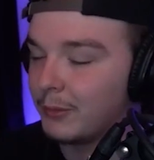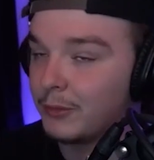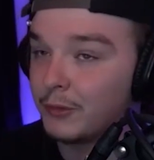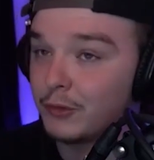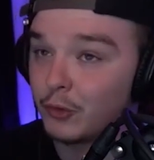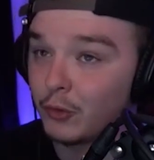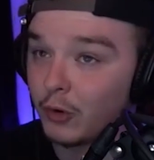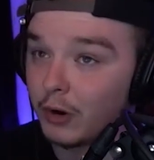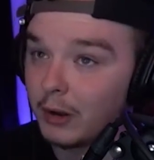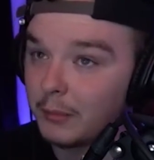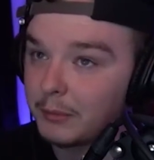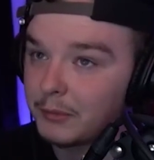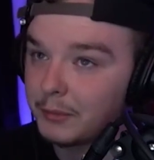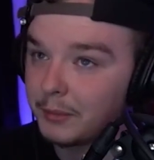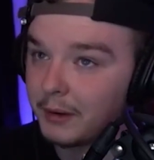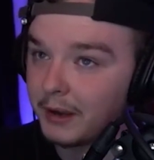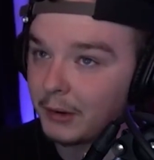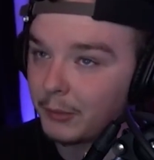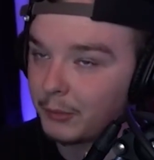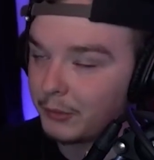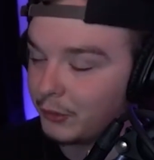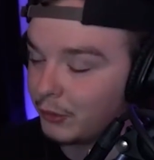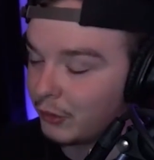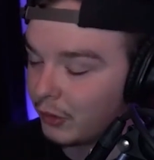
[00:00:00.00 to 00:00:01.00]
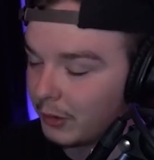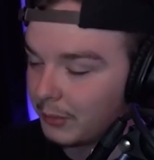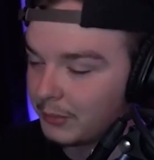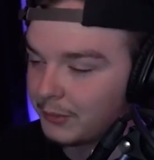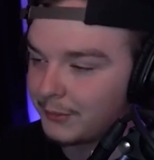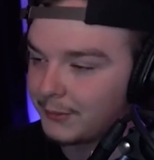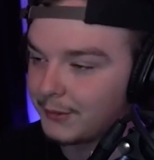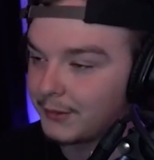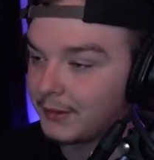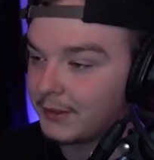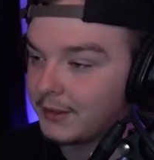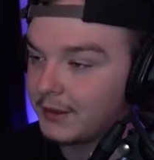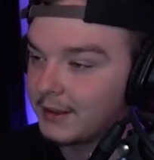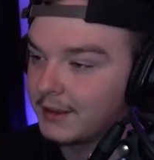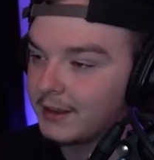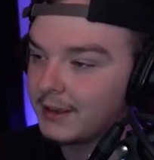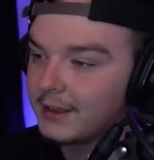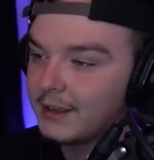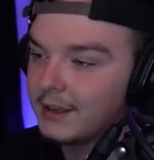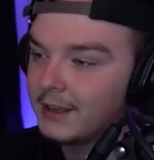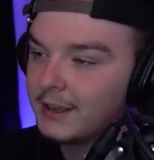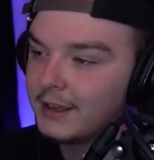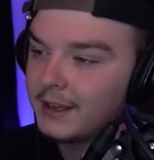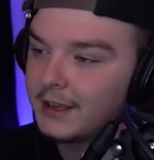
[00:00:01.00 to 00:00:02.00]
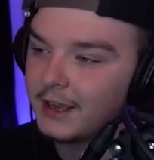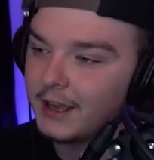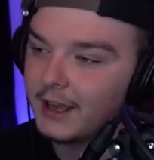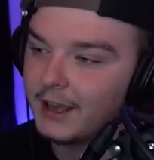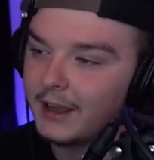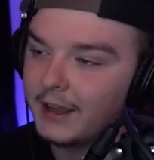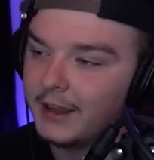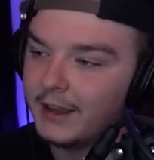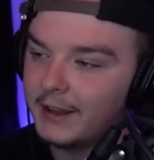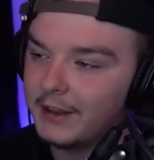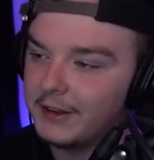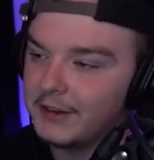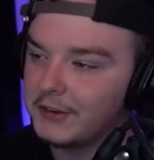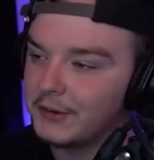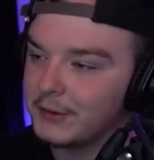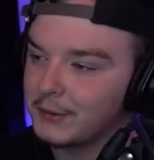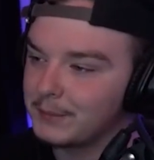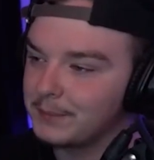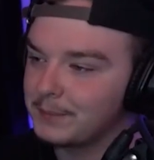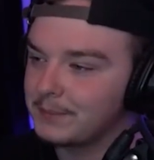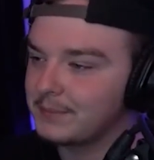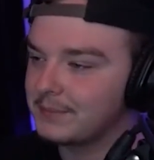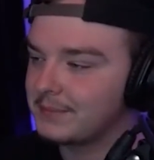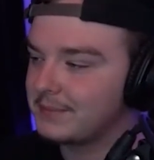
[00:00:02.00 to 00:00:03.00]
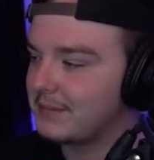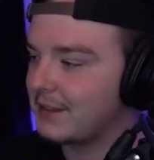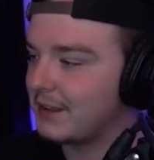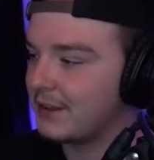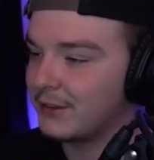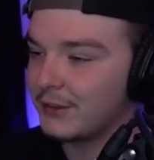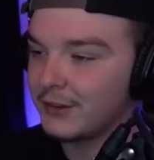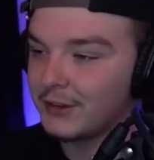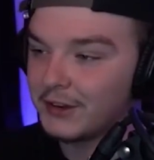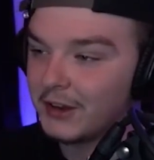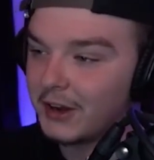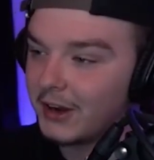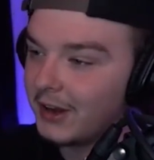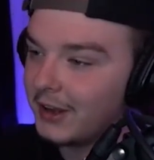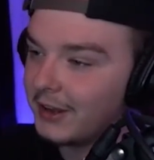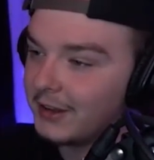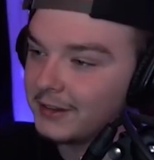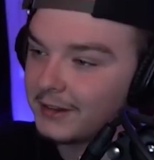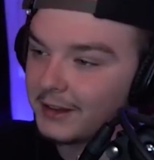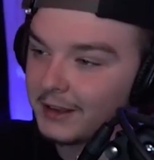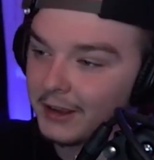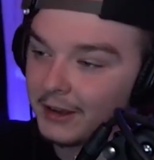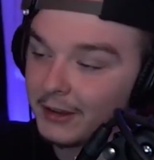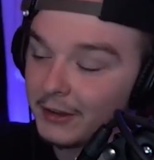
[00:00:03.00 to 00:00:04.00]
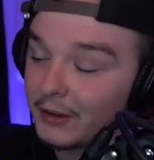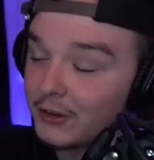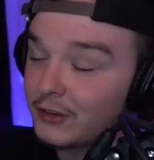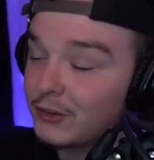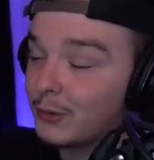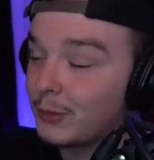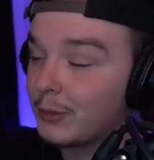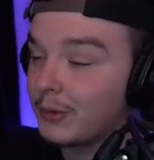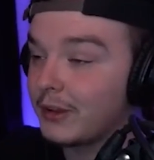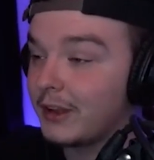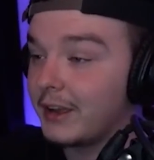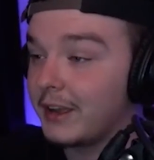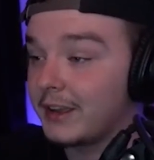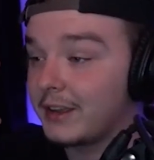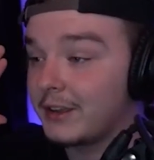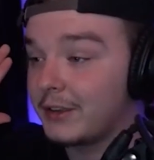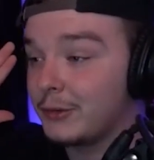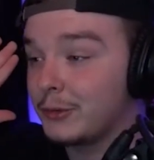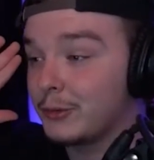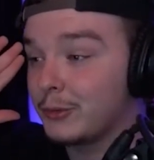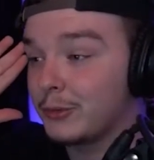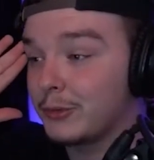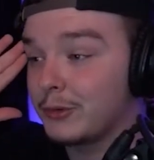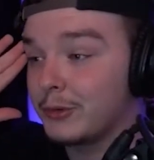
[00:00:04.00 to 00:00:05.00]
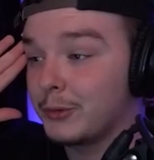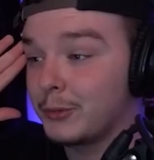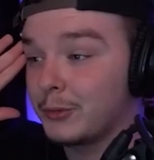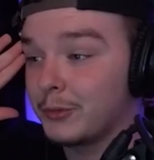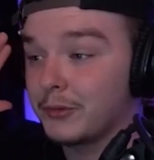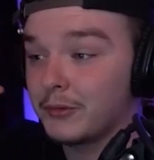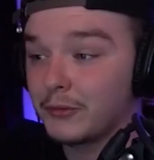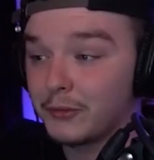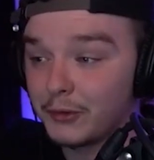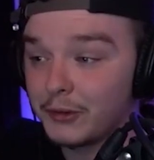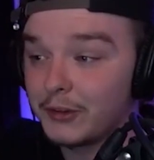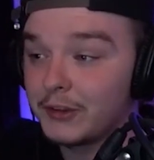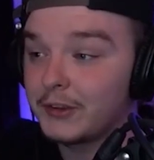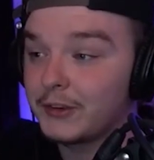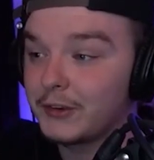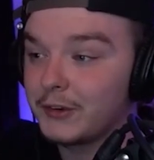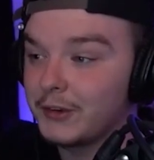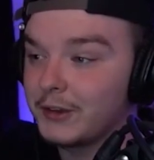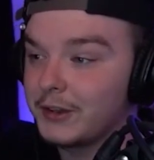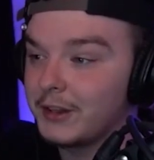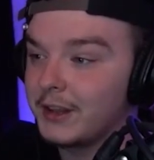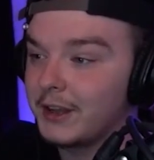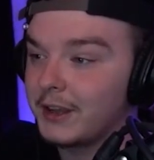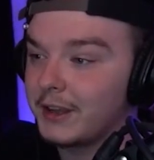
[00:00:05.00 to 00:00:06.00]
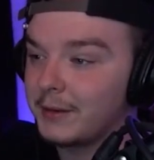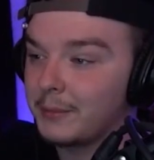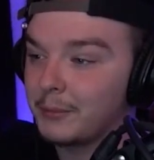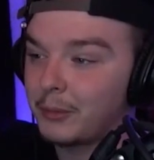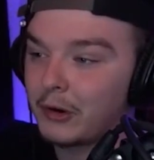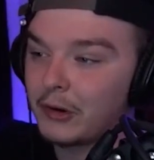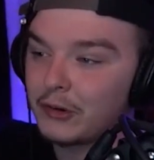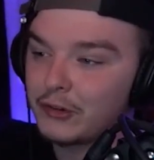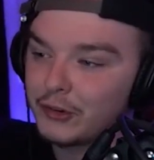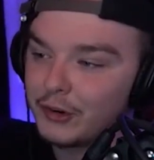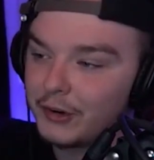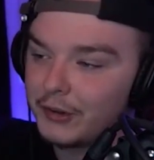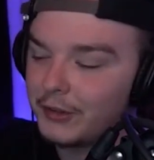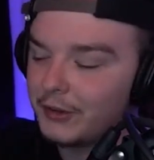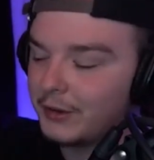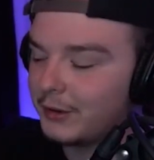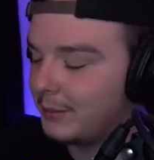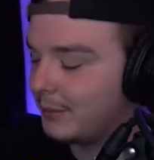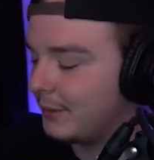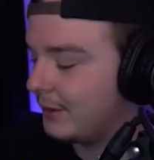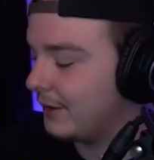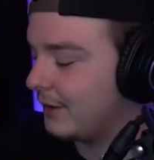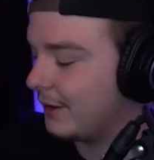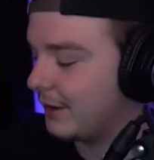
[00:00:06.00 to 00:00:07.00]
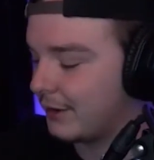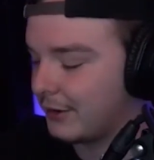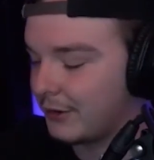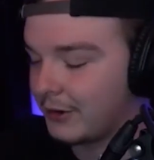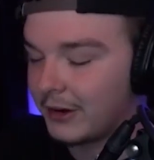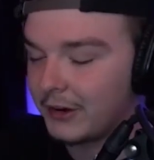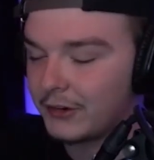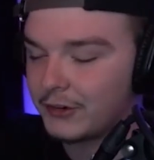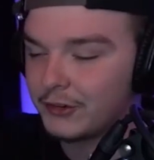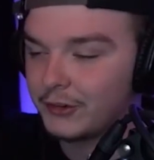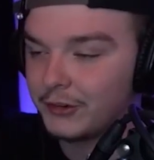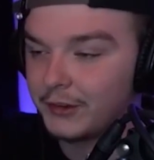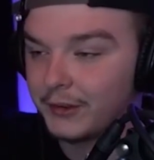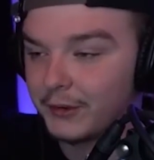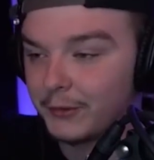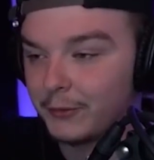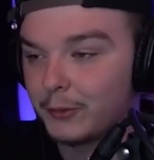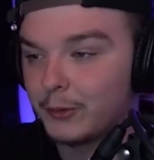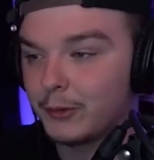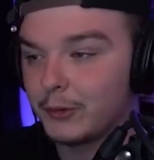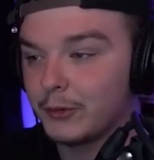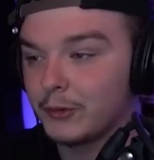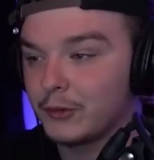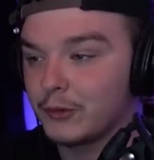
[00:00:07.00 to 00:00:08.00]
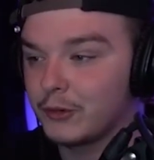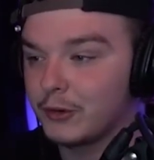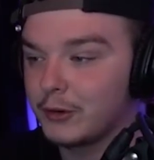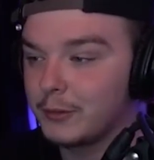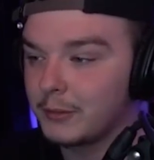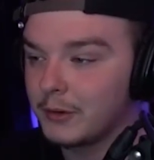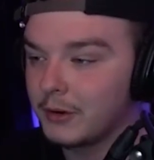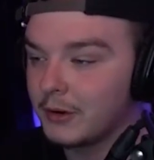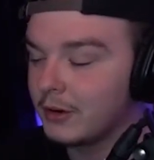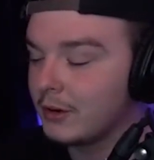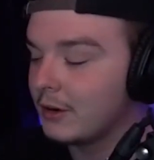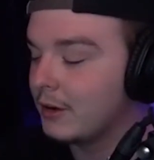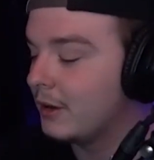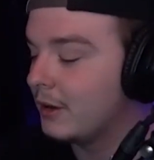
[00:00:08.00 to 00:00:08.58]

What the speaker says: drops back when drops was a thing, and they did not like, unless you were like you were really good like impression on them and like you're actually like a really good streamer.